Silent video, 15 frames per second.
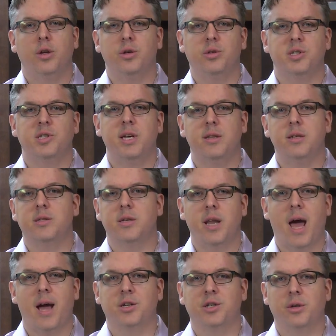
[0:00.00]
You'll see this in
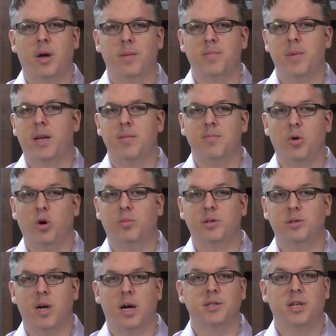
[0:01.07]
action on many
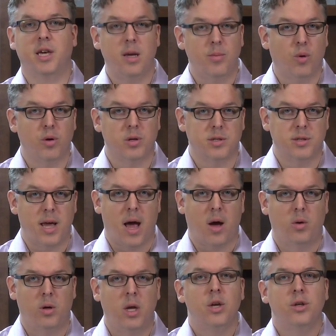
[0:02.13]
mobile touch keyboards
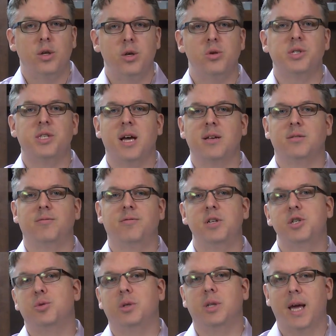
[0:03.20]
now, used as a
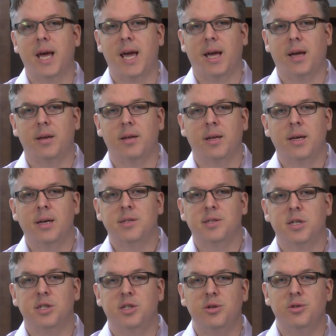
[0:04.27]
visual aid,
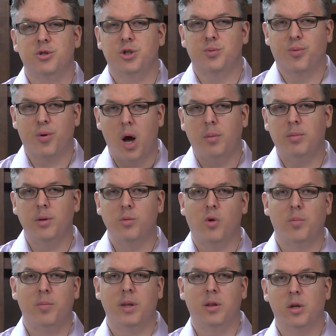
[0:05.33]
since users probably
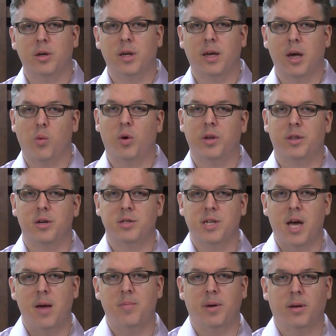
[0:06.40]
won't be looking at what they're
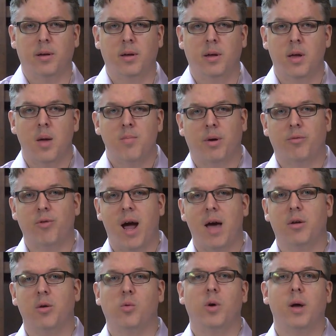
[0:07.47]
typing, but
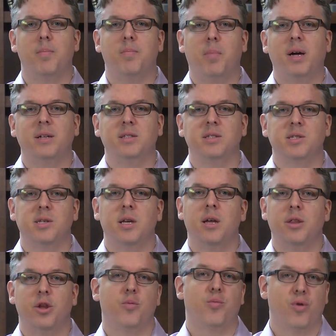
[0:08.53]
rather what buttons
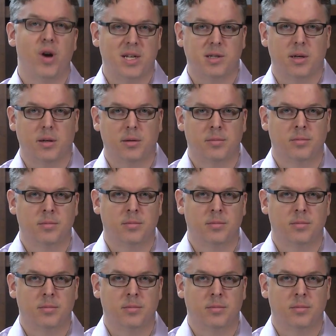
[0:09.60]
they're pressing.